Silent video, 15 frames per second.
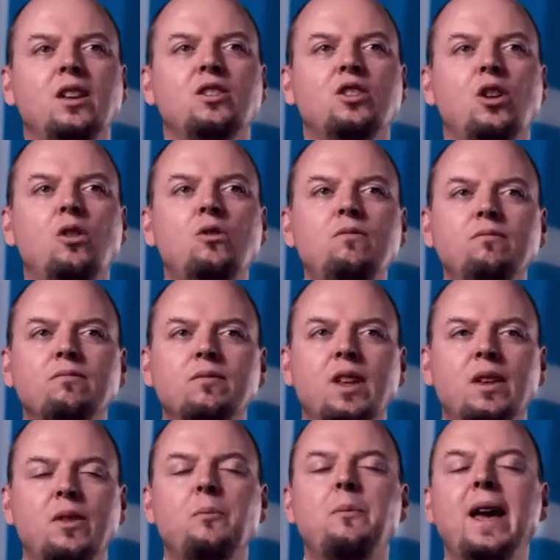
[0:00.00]
So,
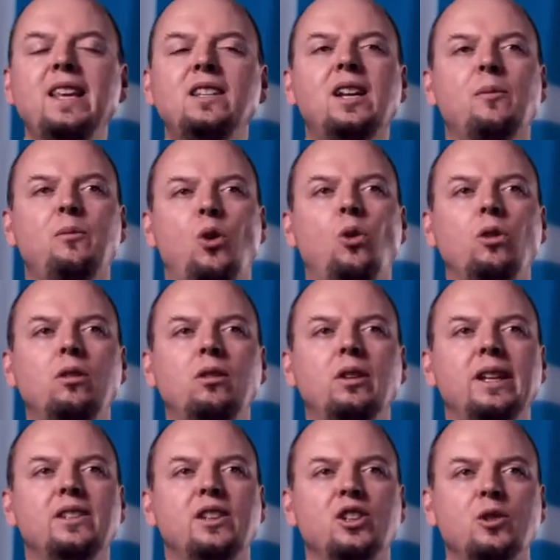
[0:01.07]
the Baseline Portal
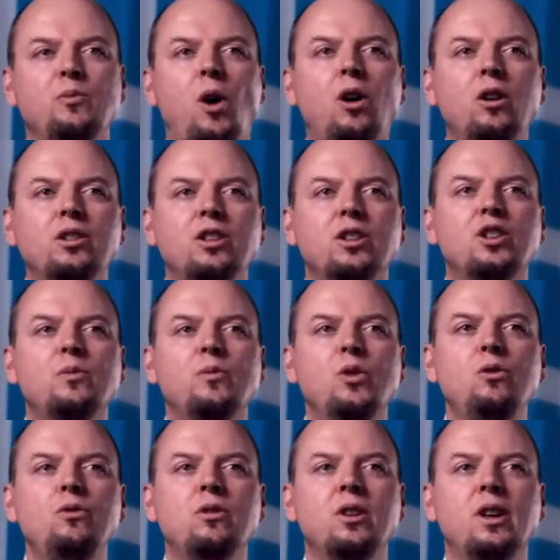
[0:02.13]
is the smart,
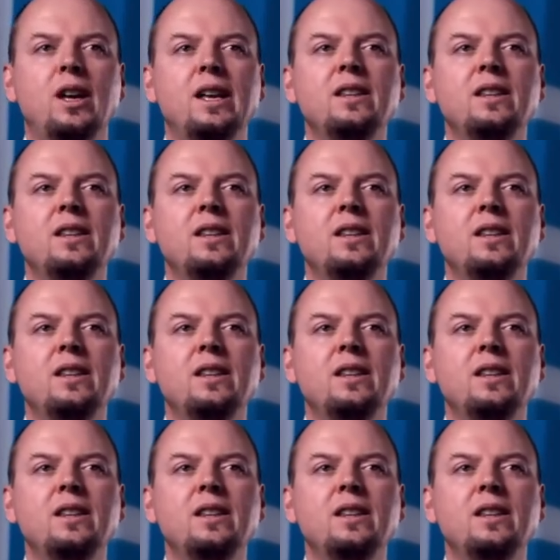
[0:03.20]
smooth,